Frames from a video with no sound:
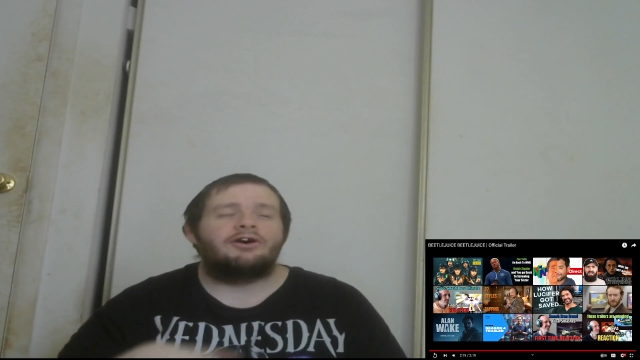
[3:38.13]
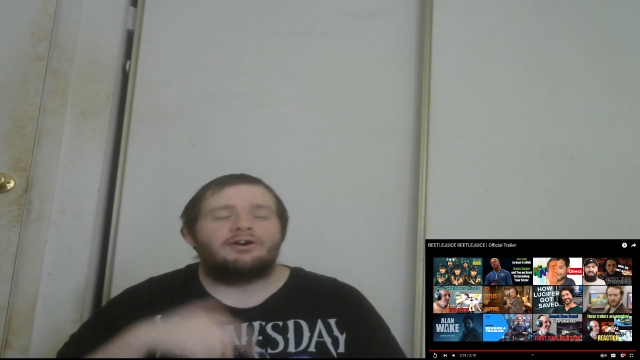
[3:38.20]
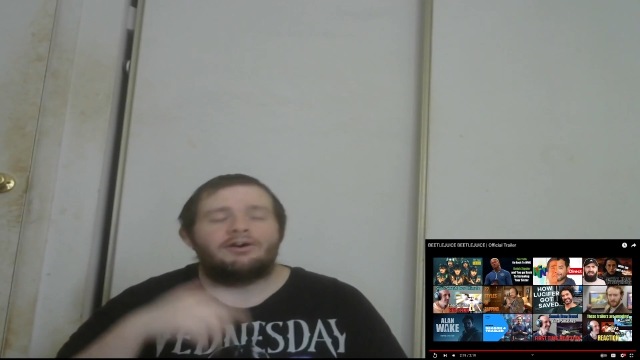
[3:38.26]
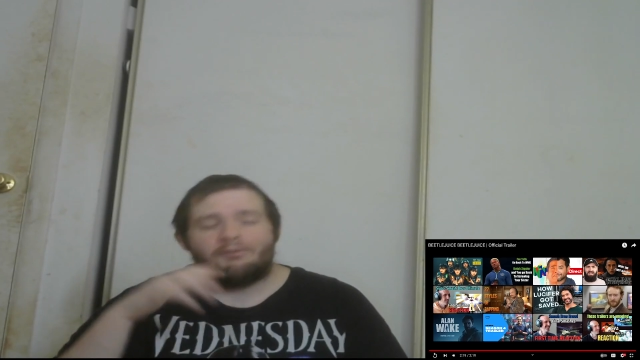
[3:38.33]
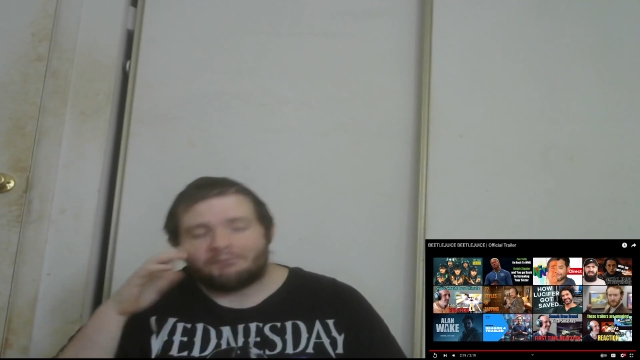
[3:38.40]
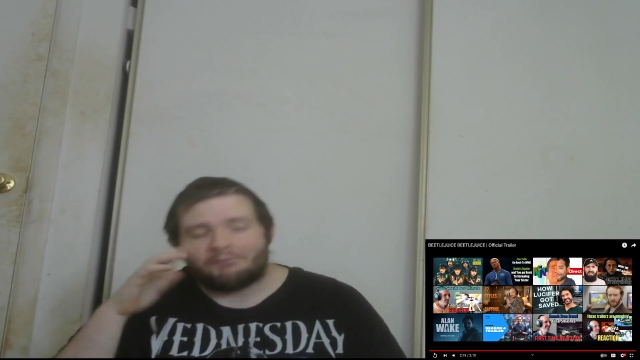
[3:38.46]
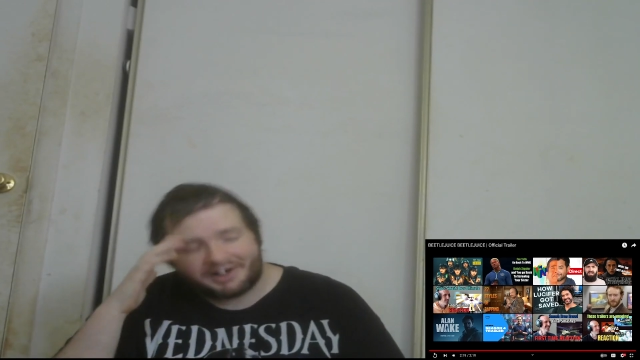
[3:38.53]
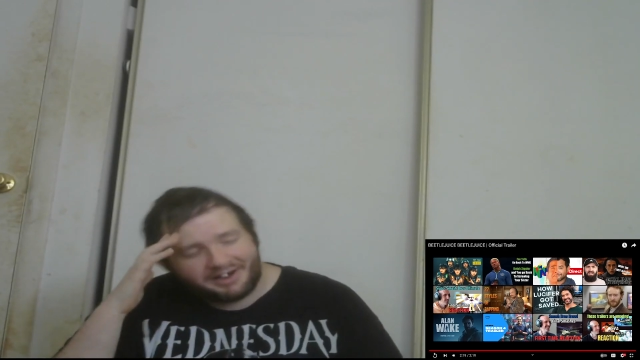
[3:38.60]
oh
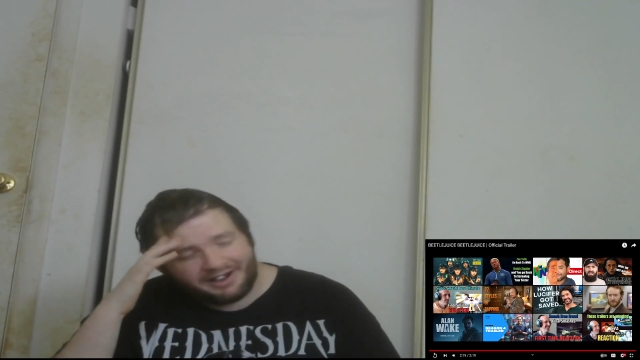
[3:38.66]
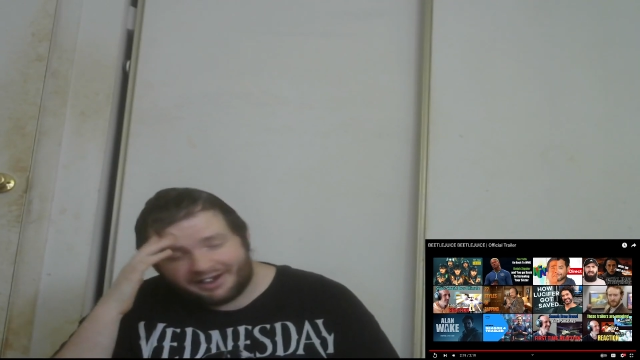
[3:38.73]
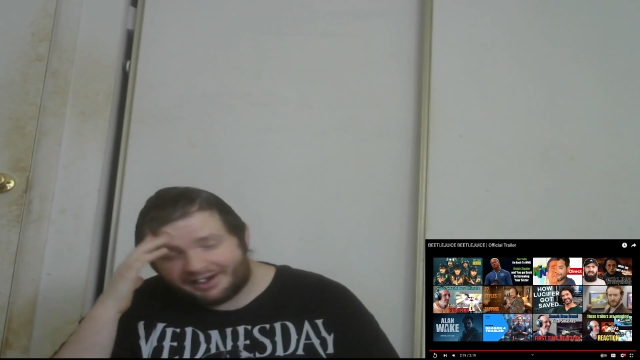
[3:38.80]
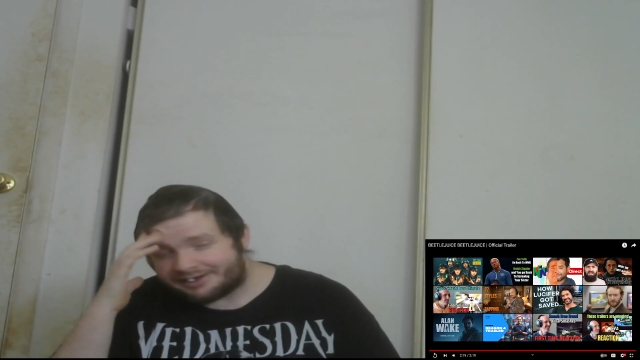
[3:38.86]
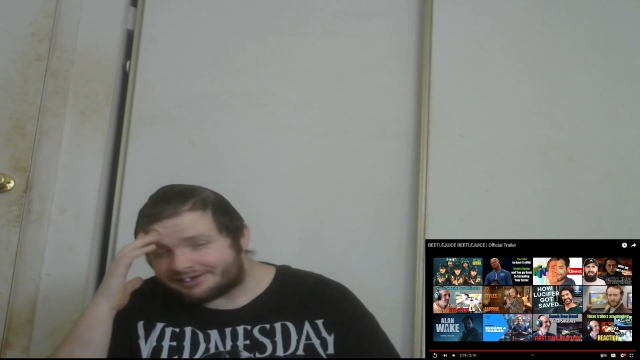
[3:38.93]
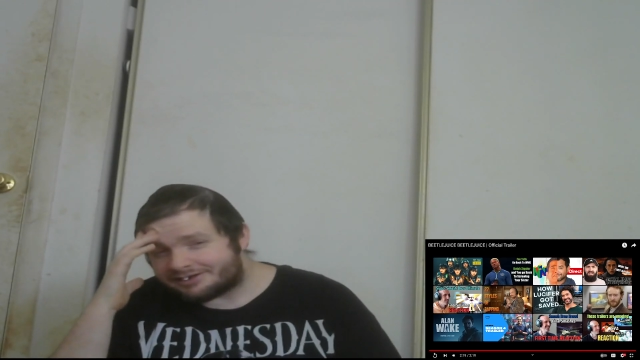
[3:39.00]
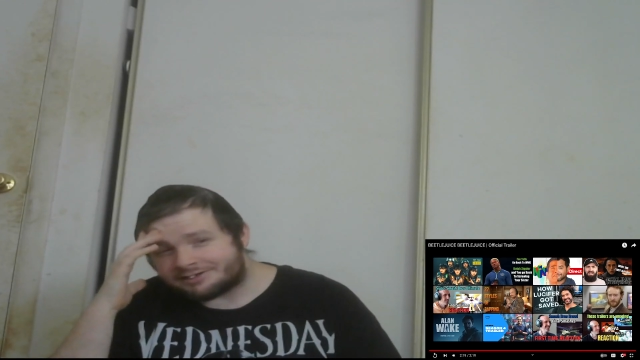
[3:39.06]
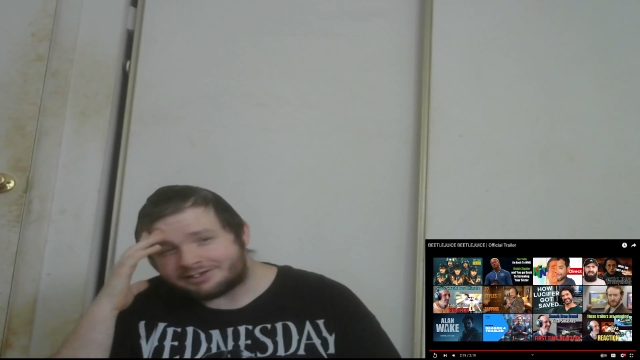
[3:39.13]
my
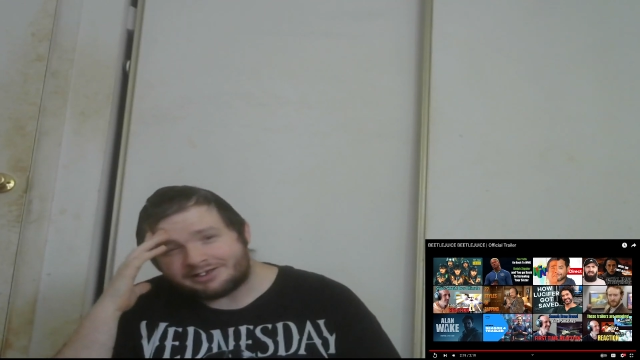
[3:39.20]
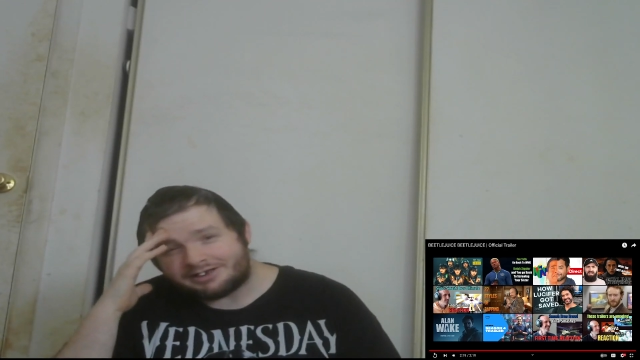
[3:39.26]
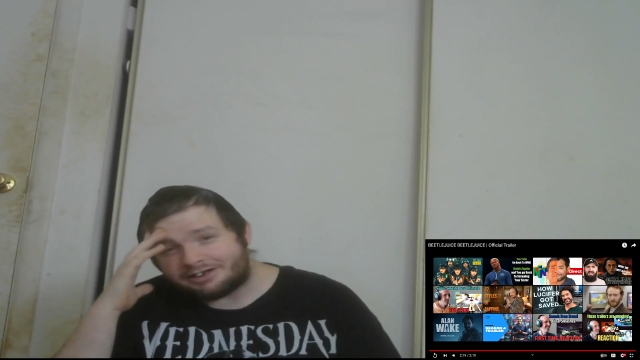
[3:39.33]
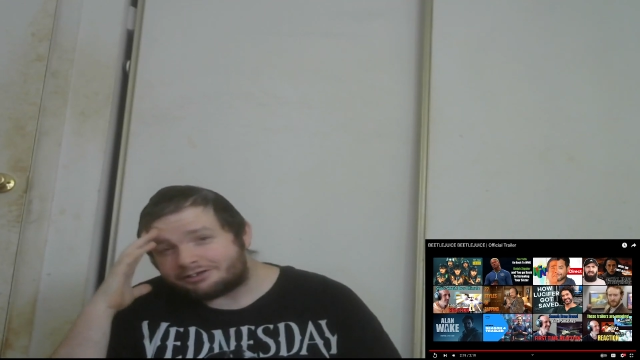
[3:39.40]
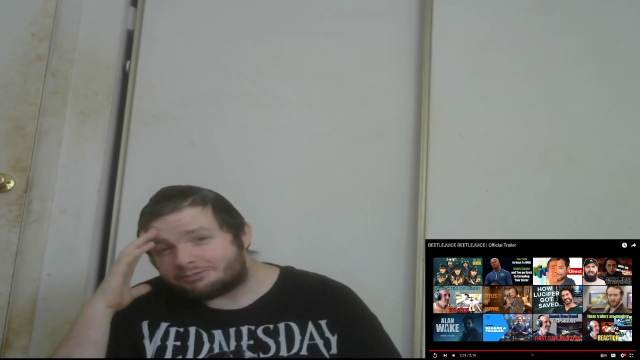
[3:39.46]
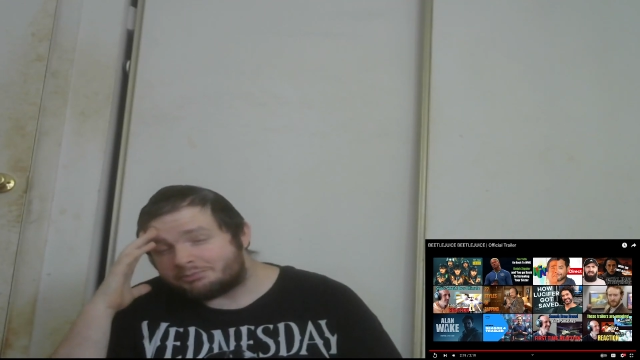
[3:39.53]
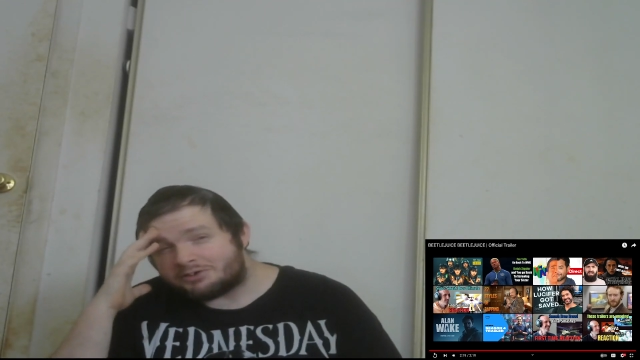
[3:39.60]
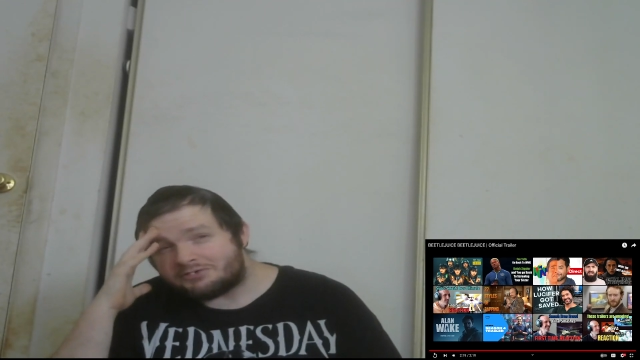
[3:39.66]
god,
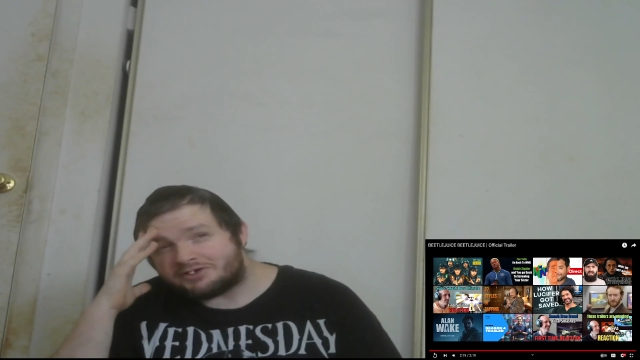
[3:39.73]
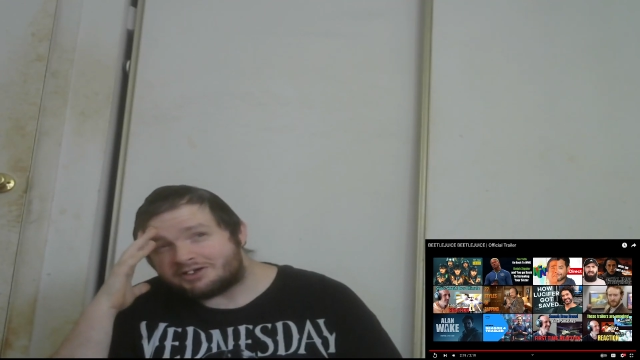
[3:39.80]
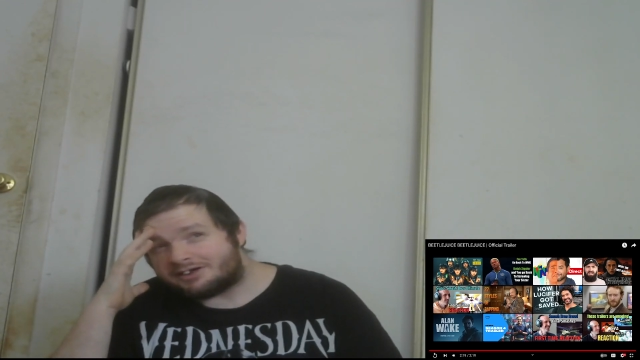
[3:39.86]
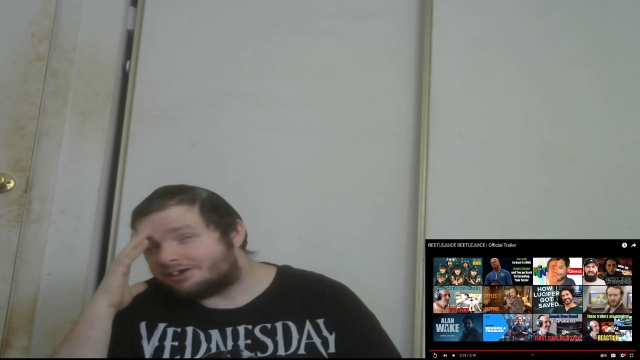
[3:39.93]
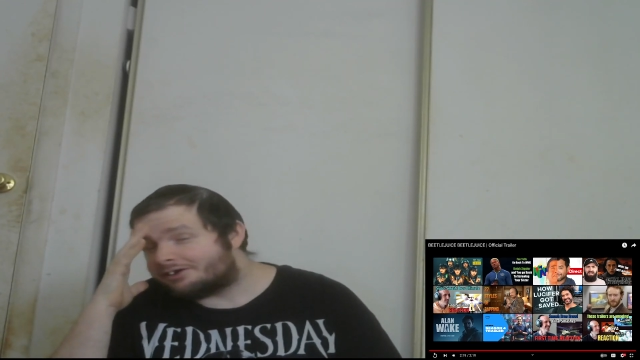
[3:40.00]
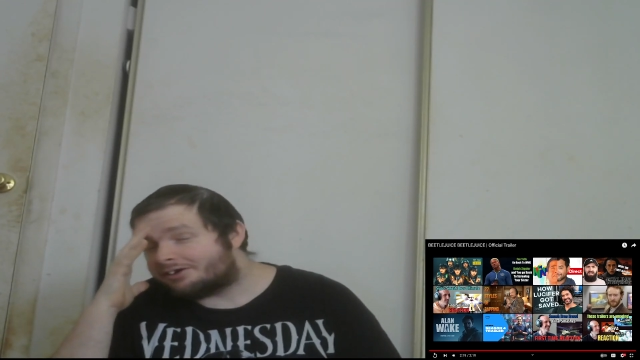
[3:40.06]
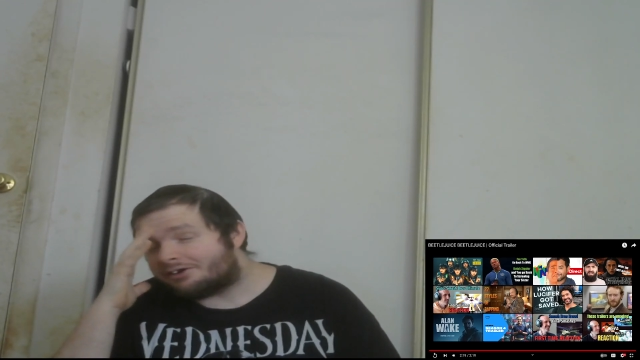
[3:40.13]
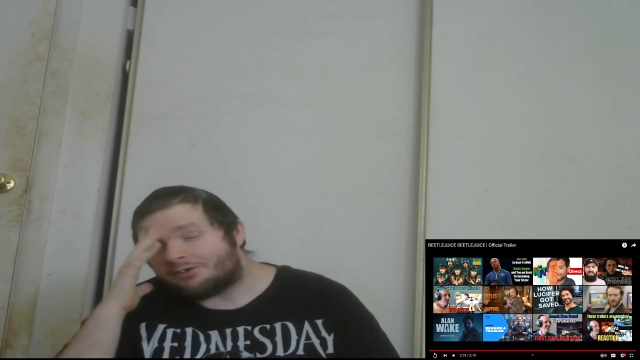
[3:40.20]
this movie,
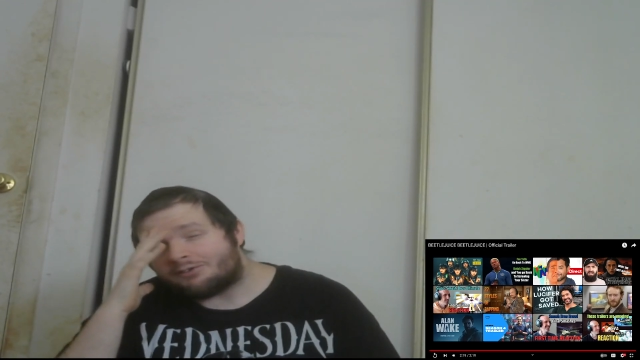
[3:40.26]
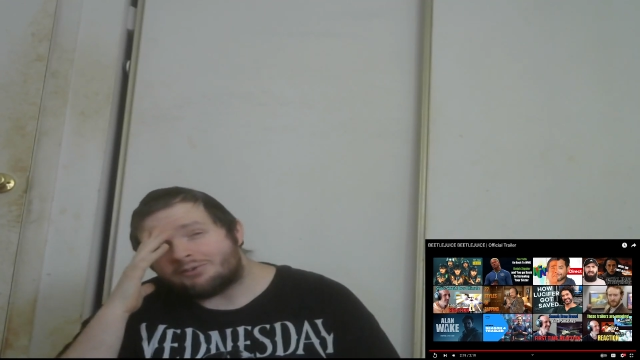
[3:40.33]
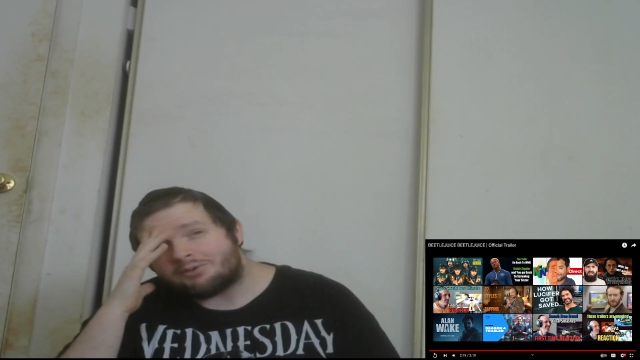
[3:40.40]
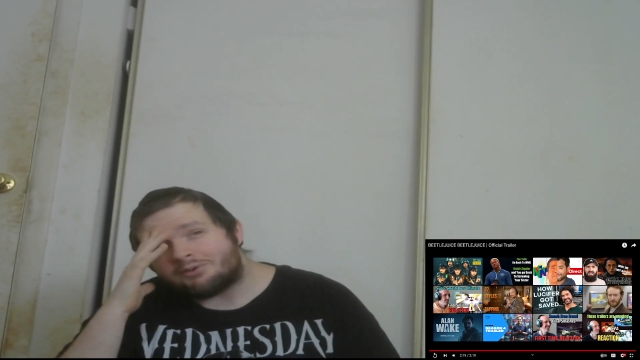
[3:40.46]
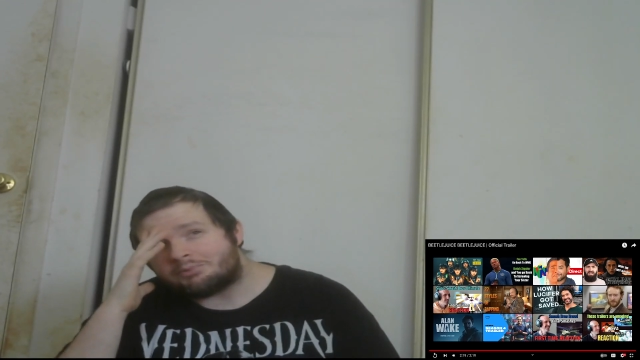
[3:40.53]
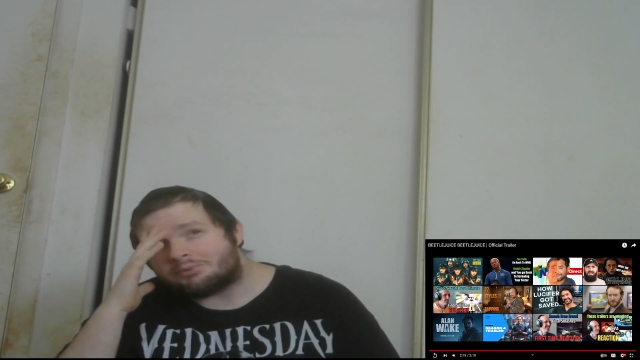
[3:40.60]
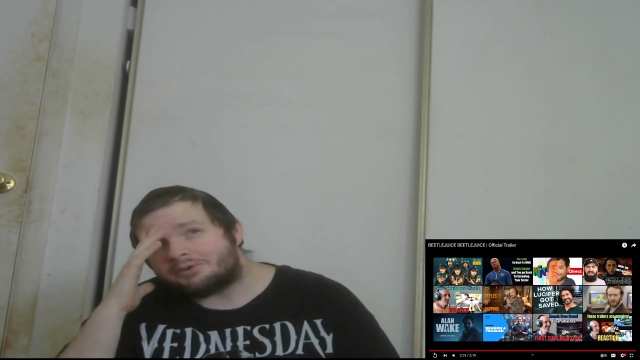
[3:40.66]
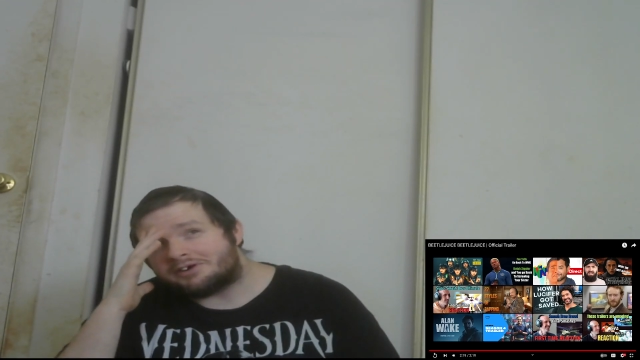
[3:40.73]
oh
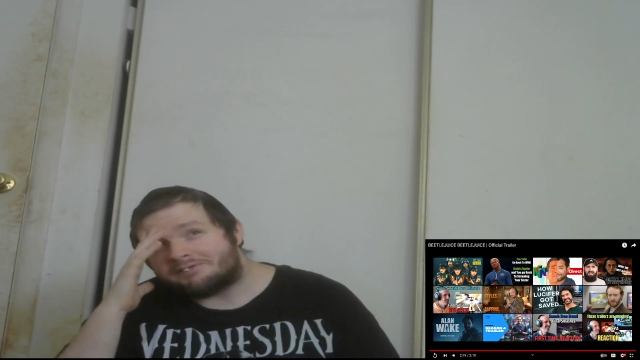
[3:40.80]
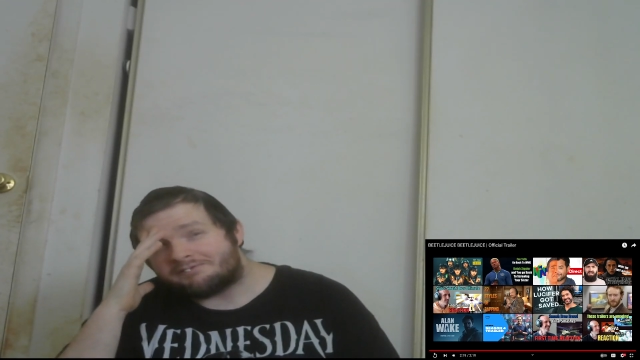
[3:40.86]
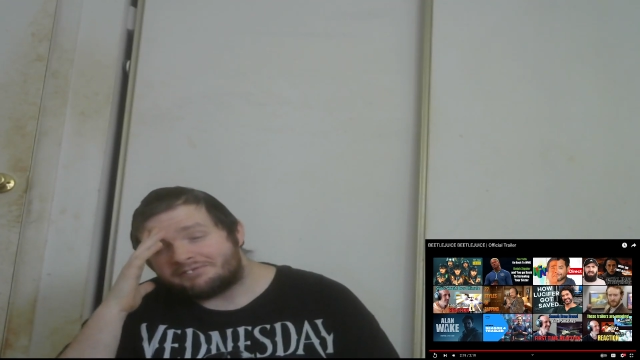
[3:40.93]
boy,